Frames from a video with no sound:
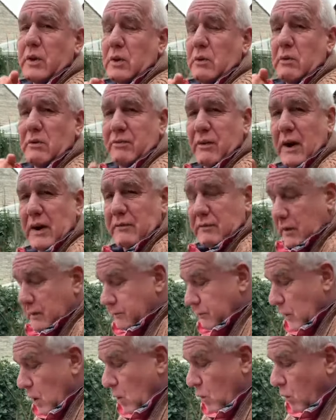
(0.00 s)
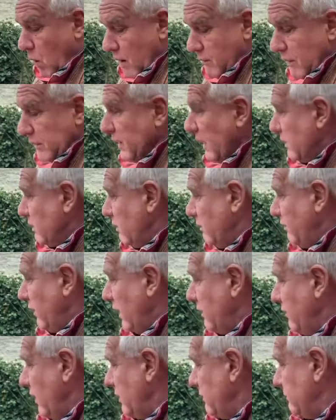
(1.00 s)
you a favour. Why have I done you a
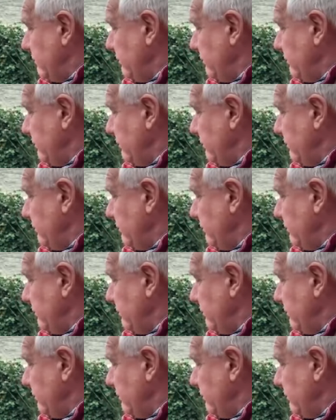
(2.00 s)
favour?